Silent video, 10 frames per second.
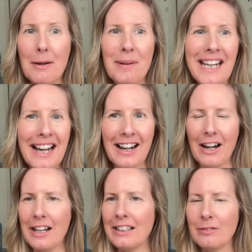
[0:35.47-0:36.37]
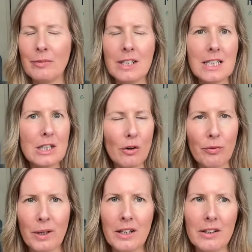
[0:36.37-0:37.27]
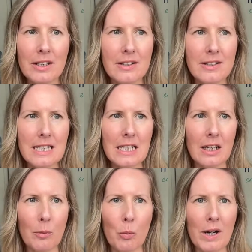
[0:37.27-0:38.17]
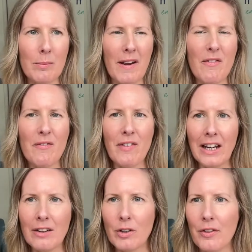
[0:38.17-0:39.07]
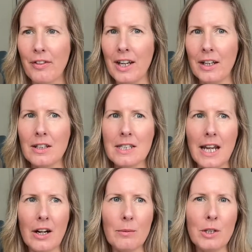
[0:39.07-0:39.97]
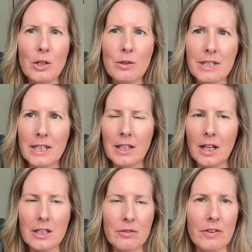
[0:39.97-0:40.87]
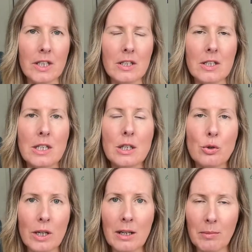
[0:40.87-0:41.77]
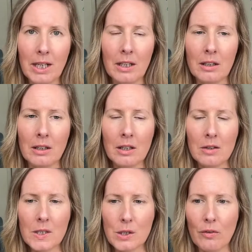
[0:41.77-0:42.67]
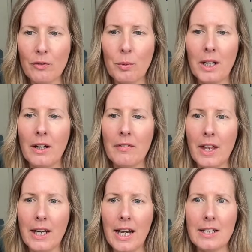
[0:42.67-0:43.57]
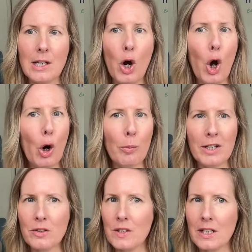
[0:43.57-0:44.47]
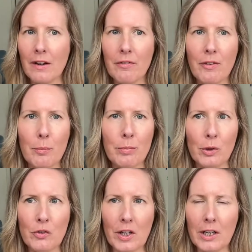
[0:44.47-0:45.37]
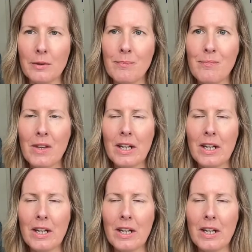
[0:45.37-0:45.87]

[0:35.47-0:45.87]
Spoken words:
But yeah, I software is one of my favorite things, and I'm using a different streaming software that has a whole bunch of stuff built in.